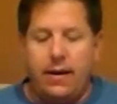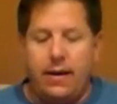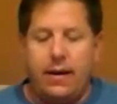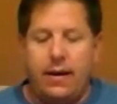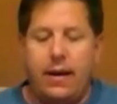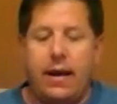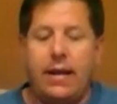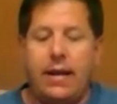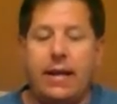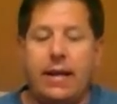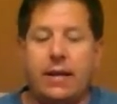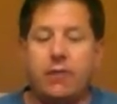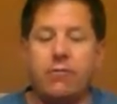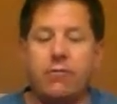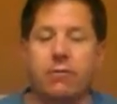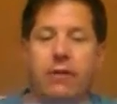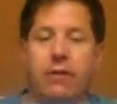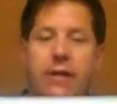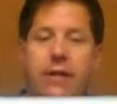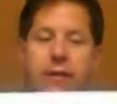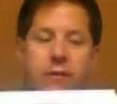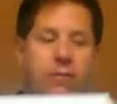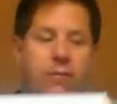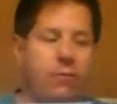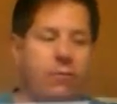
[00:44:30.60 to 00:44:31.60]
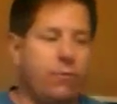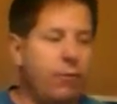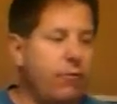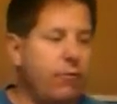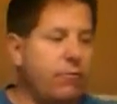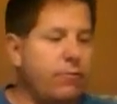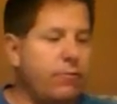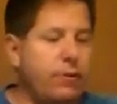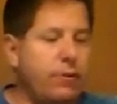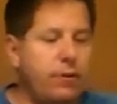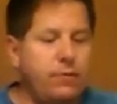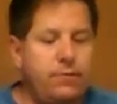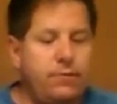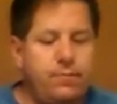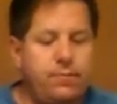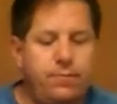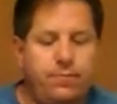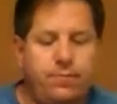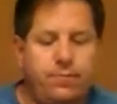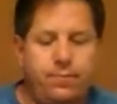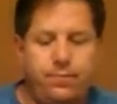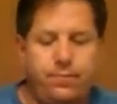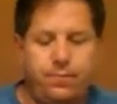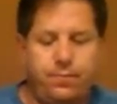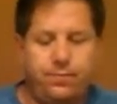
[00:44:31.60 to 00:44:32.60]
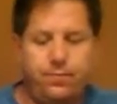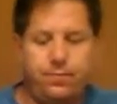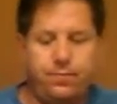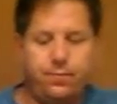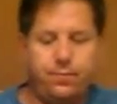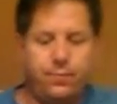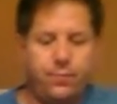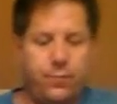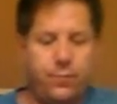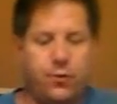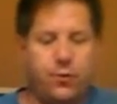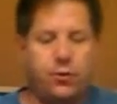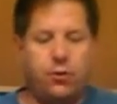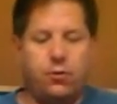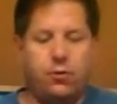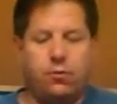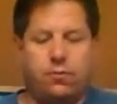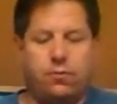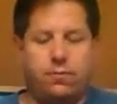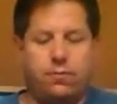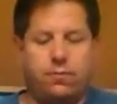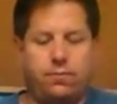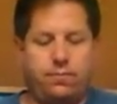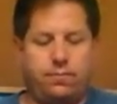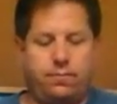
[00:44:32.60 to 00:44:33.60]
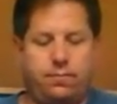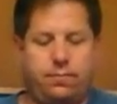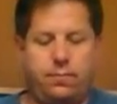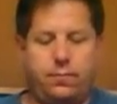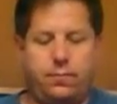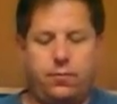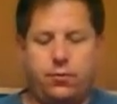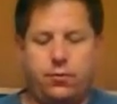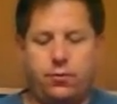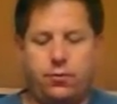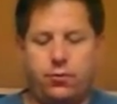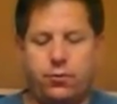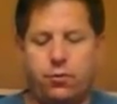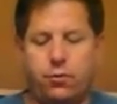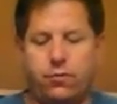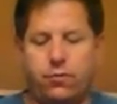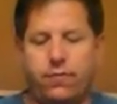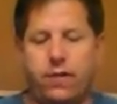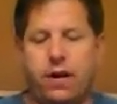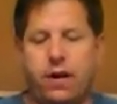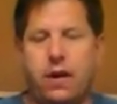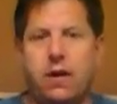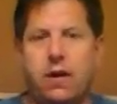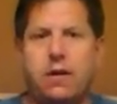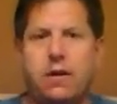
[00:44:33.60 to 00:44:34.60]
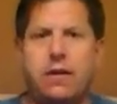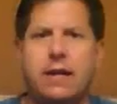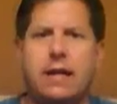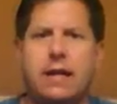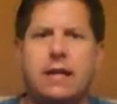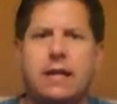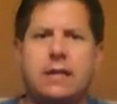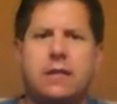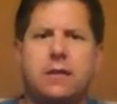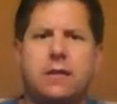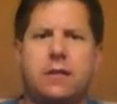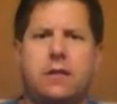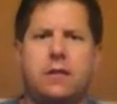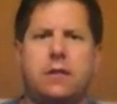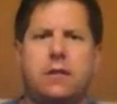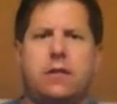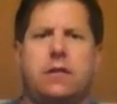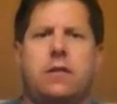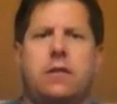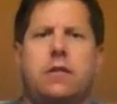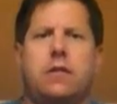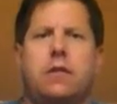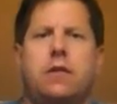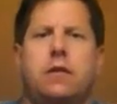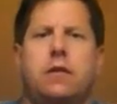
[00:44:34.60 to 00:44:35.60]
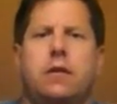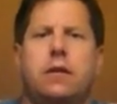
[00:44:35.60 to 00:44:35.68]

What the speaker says: And this is removable. So far that's